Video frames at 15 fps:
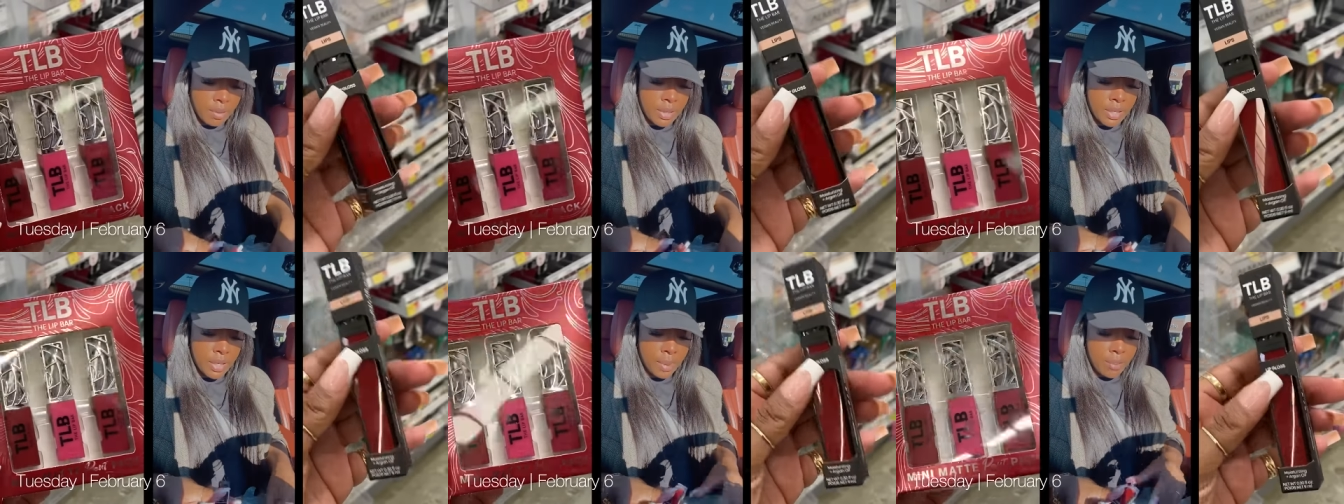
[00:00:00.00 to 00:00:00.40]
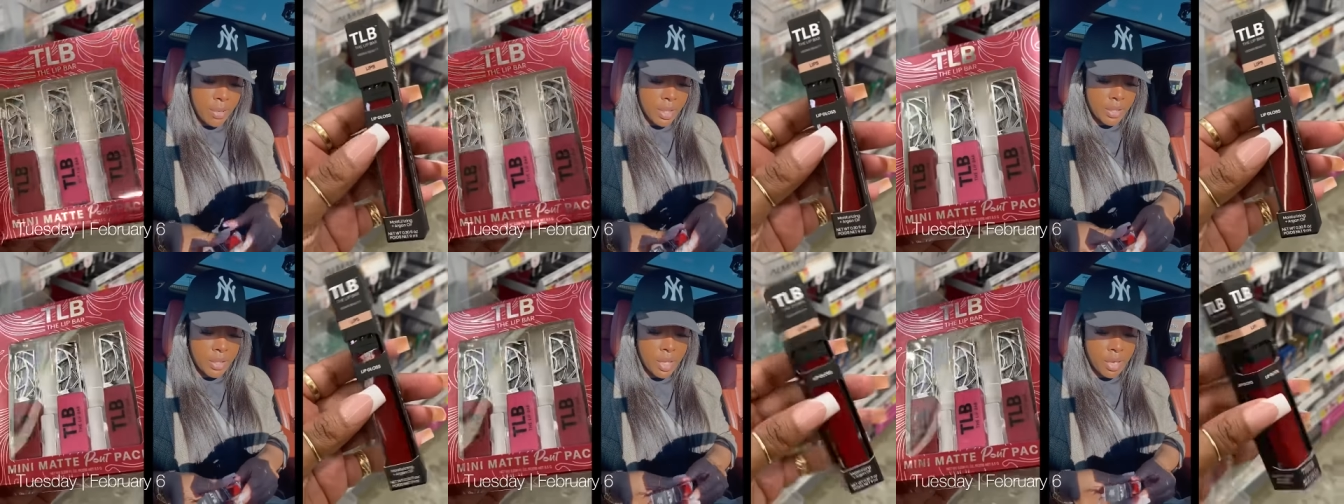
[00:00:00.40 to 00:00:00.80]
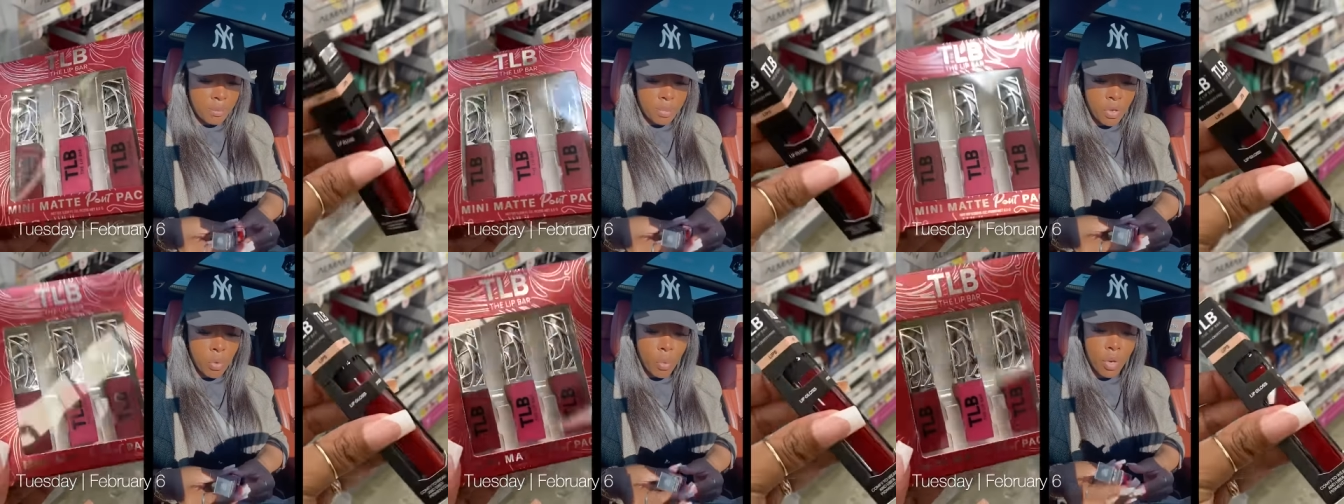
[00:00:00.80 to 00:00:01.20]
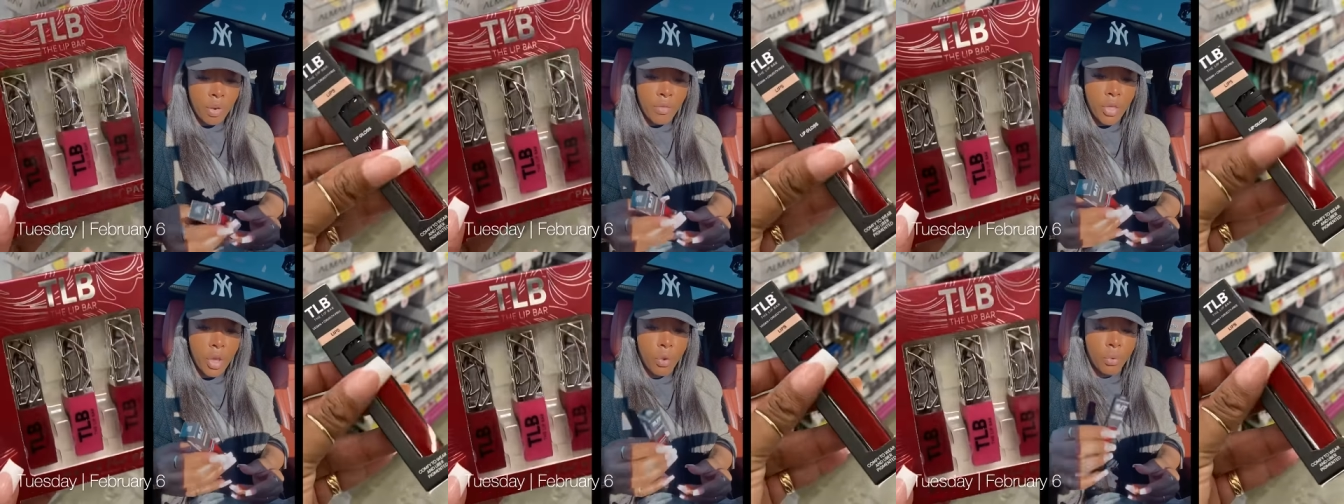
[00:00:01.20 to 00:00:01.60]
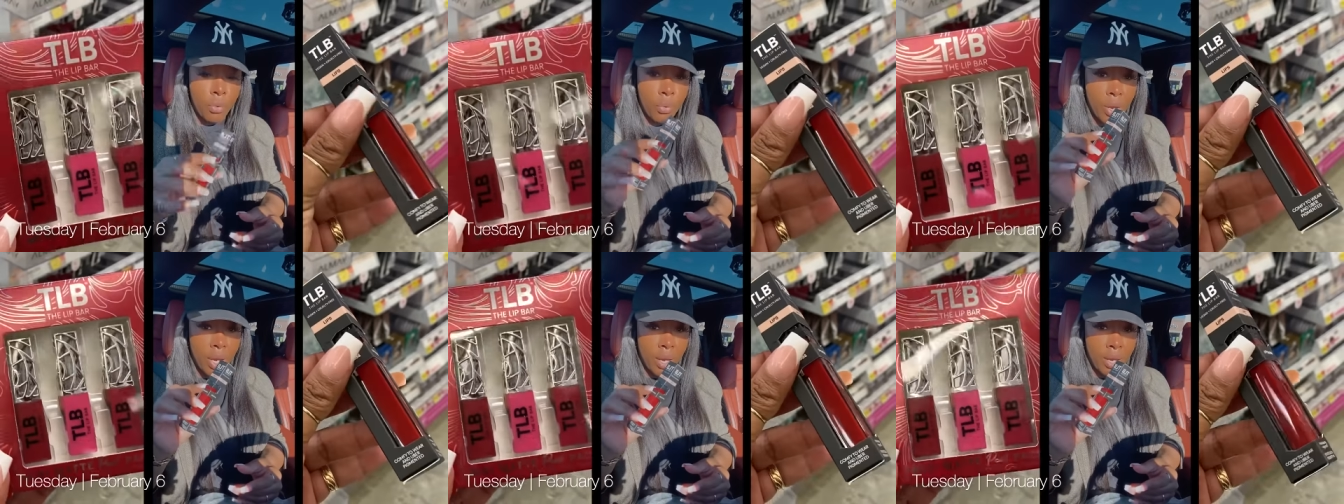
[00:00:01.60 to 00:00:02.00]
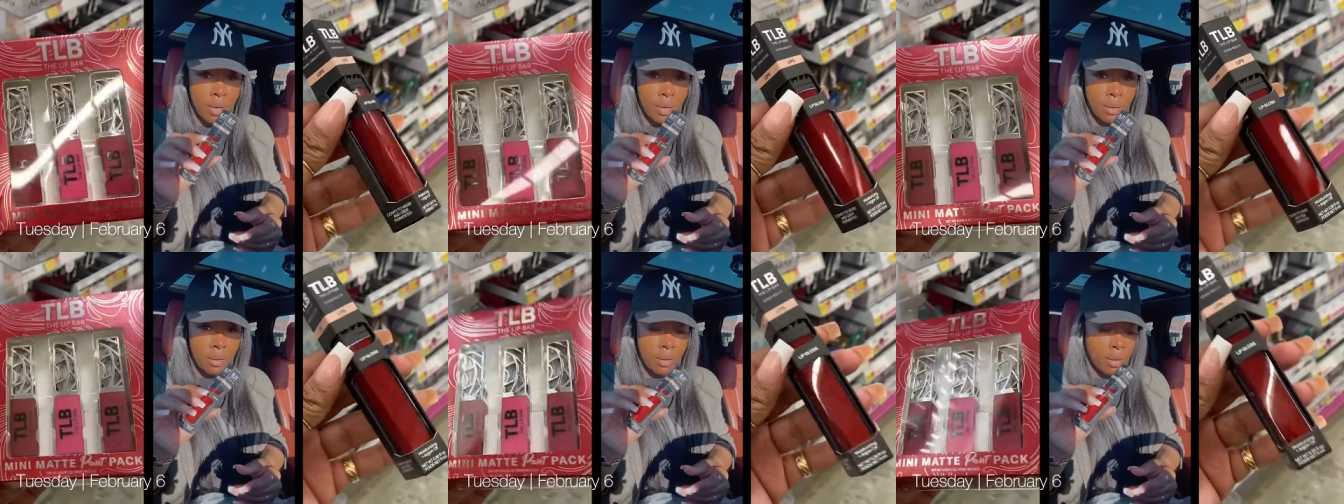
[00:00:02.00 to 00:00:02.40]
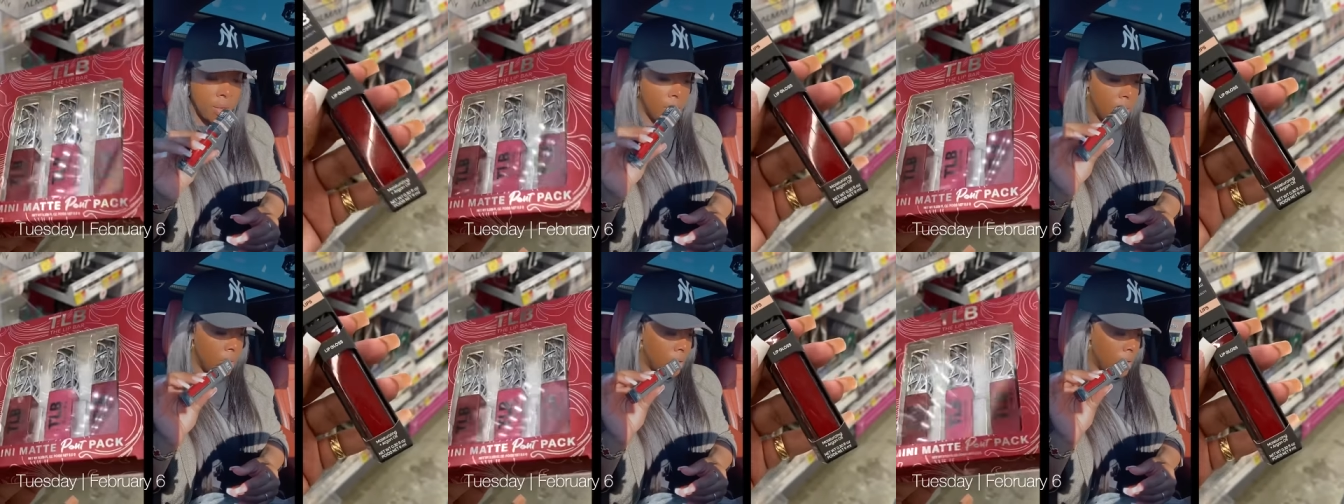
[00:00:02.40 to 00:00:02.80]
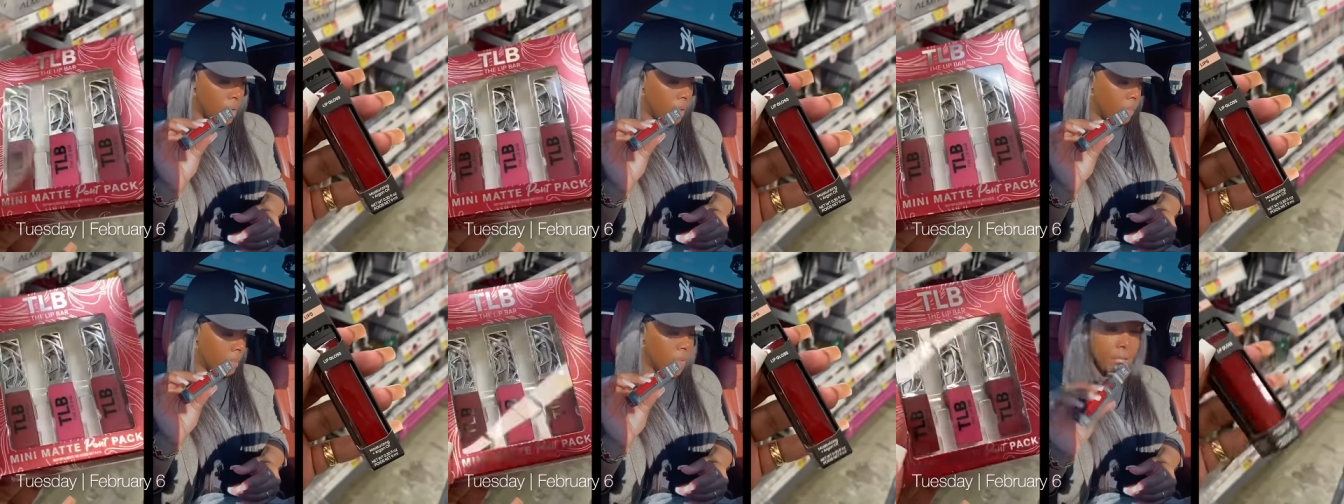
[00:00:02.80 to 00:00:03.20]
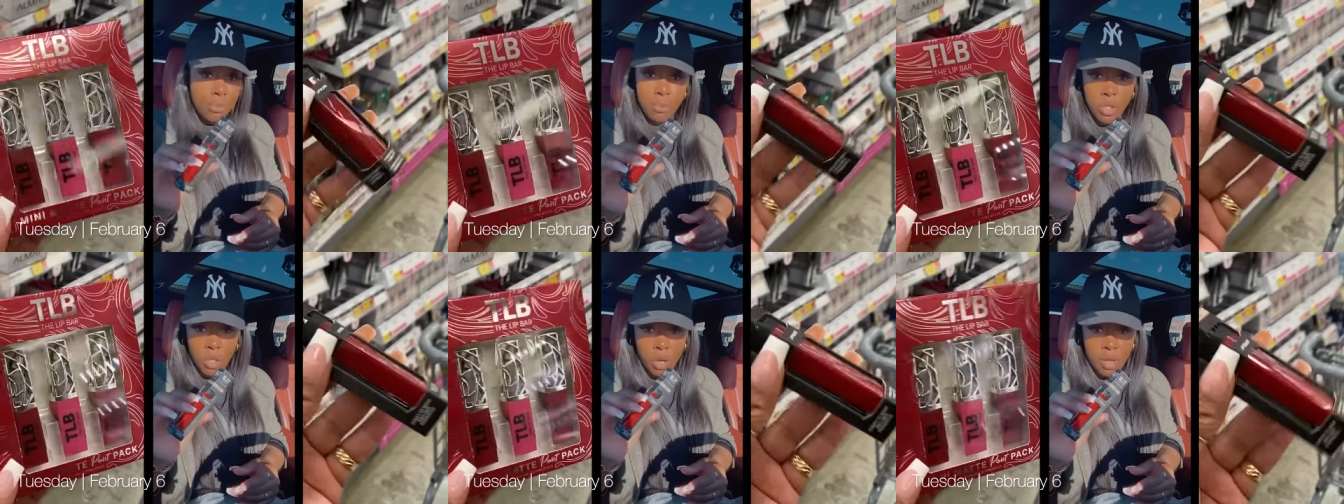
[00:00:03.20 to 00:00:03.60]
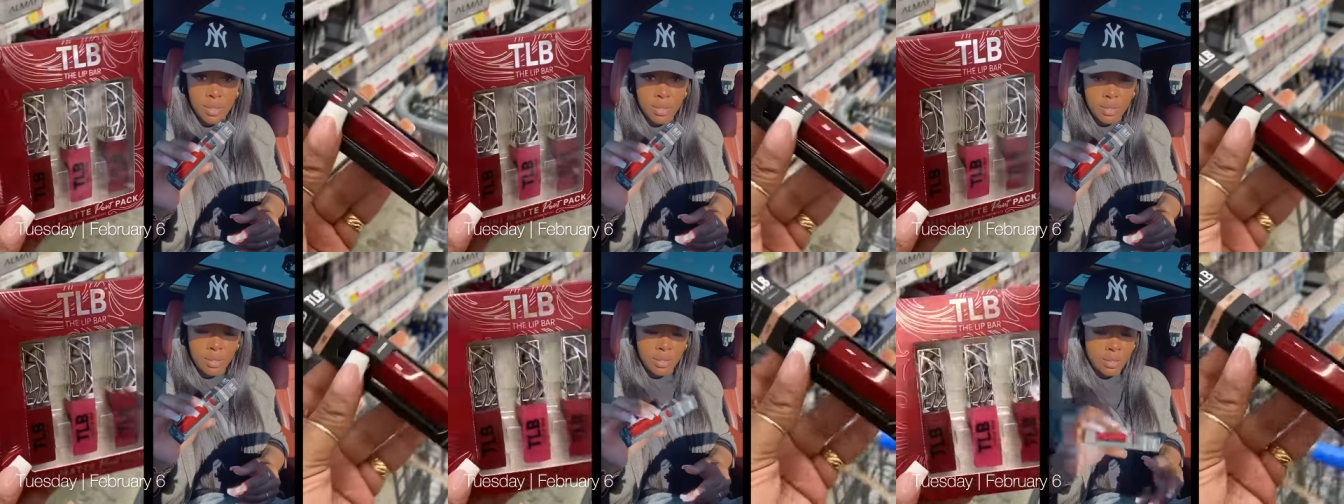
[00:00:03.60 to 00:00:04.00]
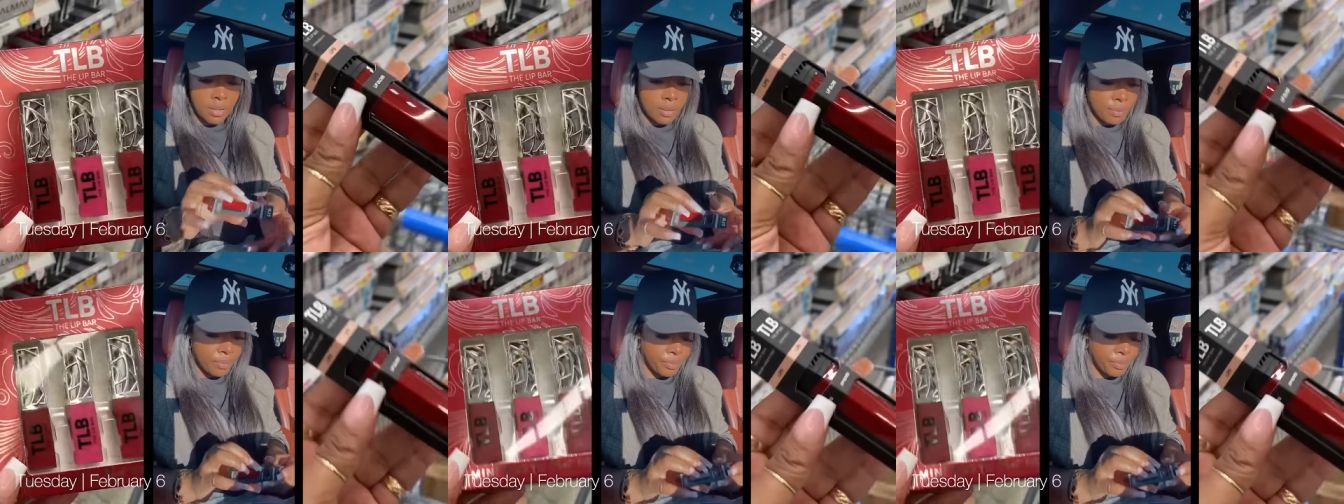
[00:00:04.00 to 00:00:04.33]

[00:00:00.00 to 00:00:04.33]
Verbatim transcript: and then I picked up one of their red um, lip glosses